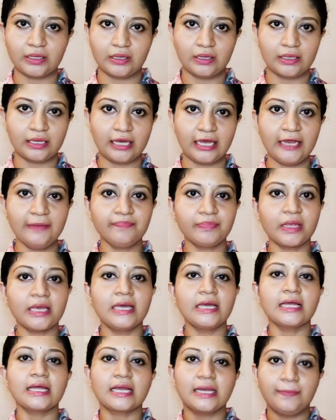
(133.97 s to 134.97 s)
Okay.
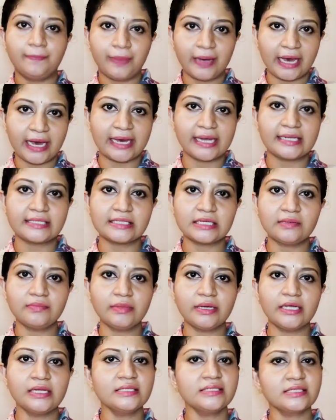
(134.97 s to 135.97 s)
Comparison
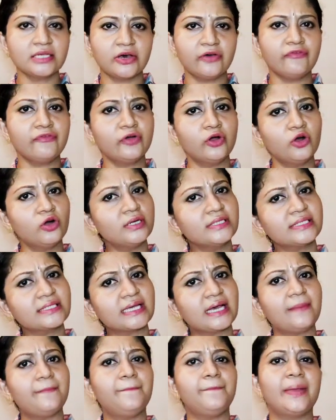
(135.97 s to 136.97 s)
means, of course,
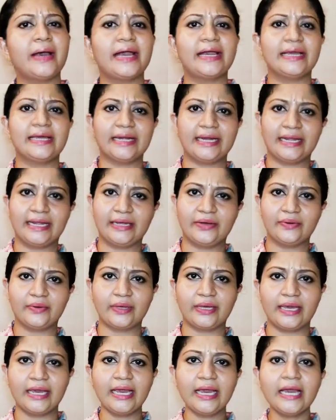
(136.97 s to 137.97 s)
comparing.
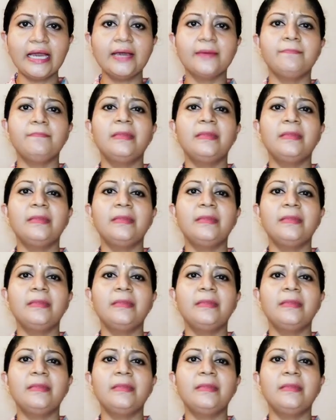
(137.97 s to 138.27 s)
Okay.